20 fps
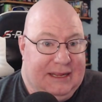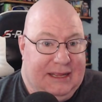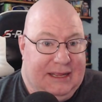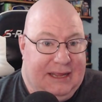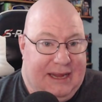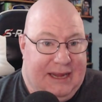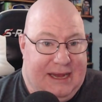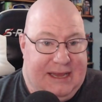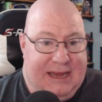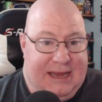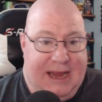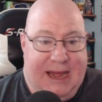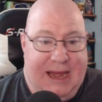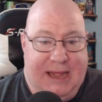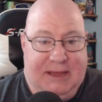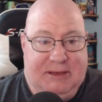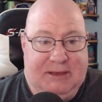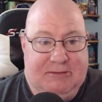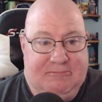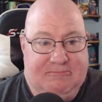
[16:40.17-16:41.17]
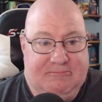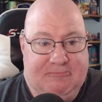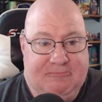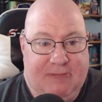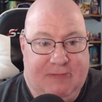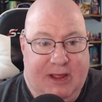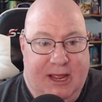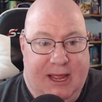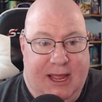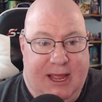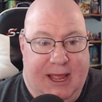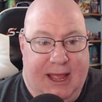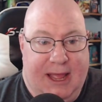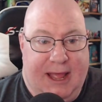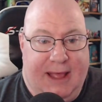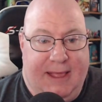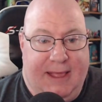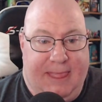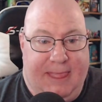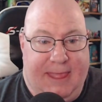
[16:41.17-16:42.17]
He did.
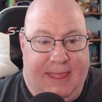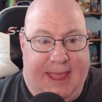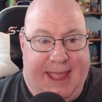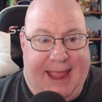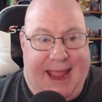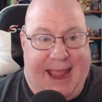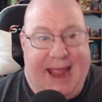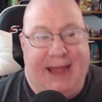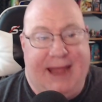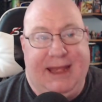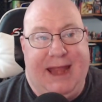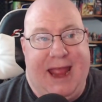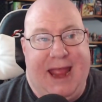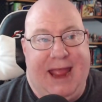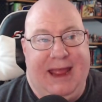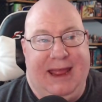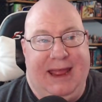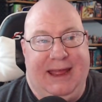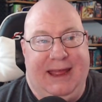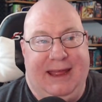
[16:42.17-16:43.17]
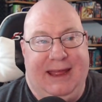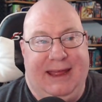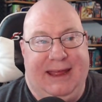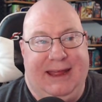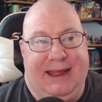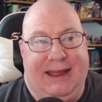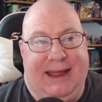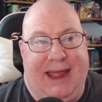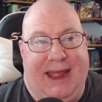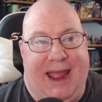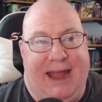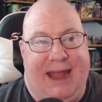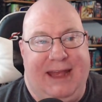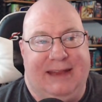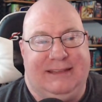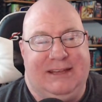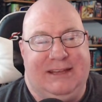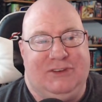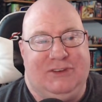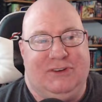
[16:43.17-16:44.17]
And
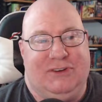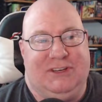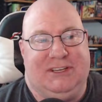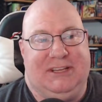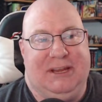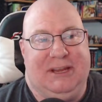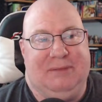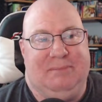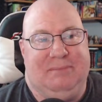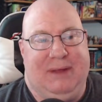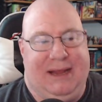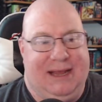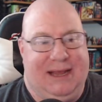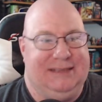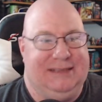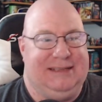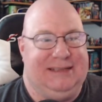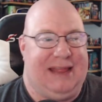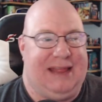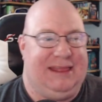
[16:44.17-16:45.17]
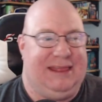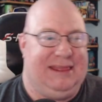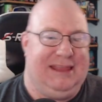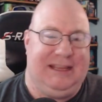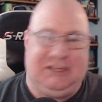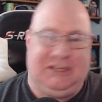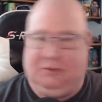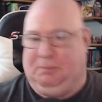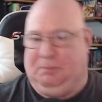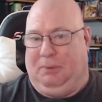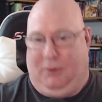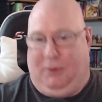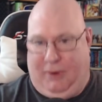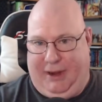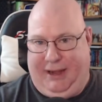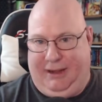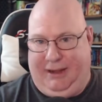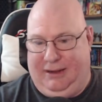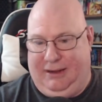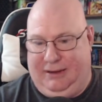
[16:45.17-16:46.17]
it's interesting because at this
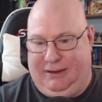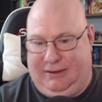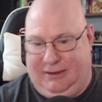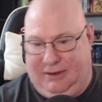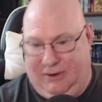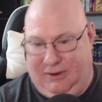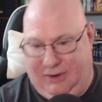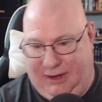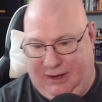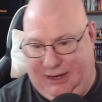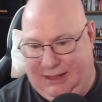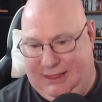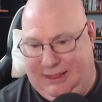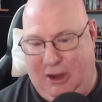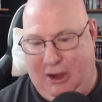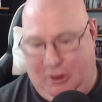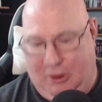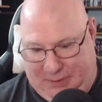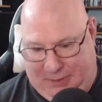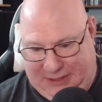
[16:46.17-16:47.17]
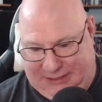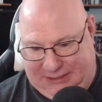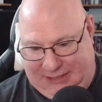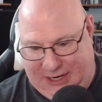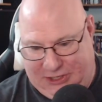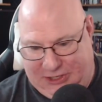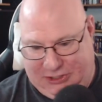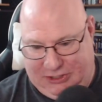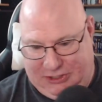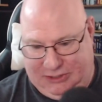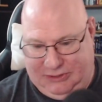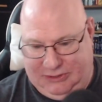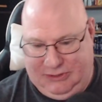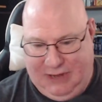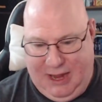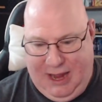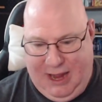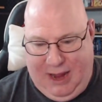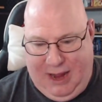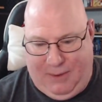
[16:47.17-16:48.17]
point during the therapy sessions,
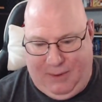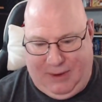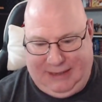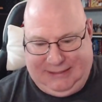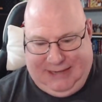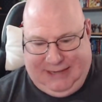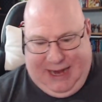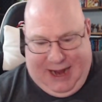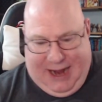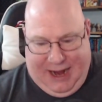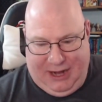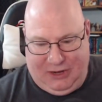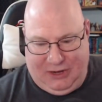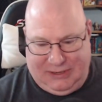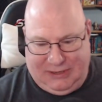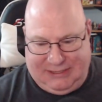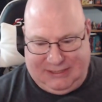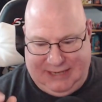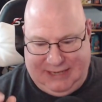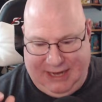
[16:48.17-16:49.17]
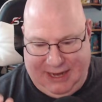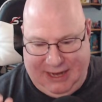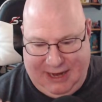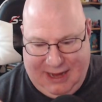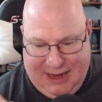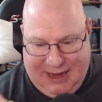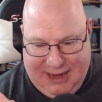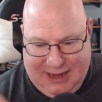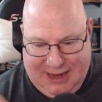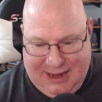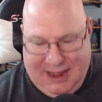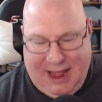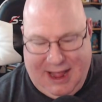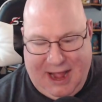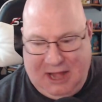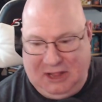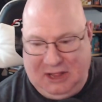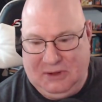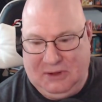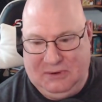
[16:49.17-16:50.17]
I want to say hi to Christina.
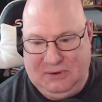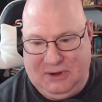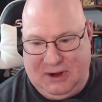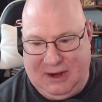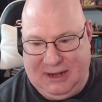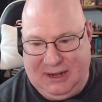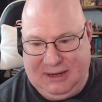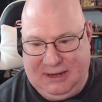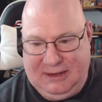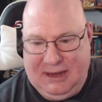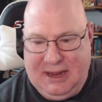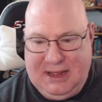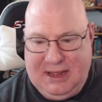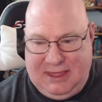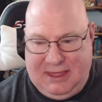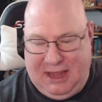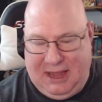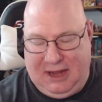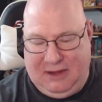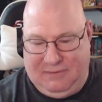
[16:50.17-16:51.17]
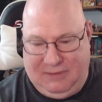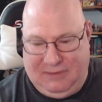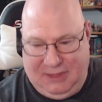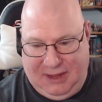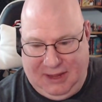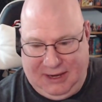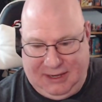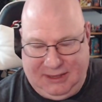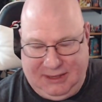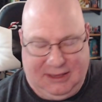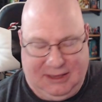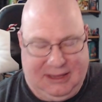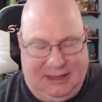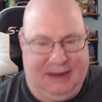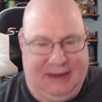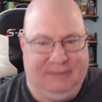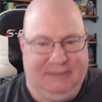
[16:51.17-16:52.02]
Hello, darling. Thank you for liking the live.